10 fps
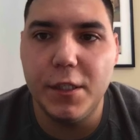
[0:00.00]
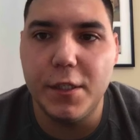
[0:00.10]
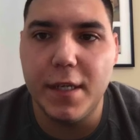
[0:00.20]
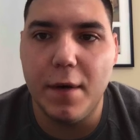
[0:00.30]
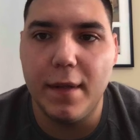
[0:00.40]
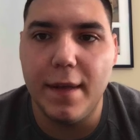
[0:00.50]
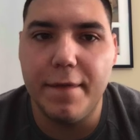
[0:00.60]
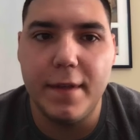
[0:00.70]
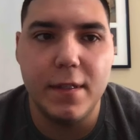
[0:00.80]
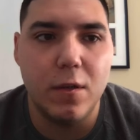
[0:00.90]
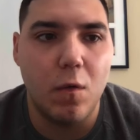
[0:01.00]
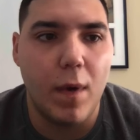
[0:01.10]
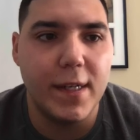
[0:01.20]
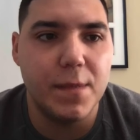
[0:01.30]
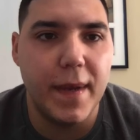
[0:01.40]
You see how it left these little
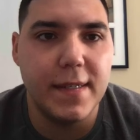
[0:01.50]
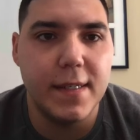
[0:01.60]
white spaces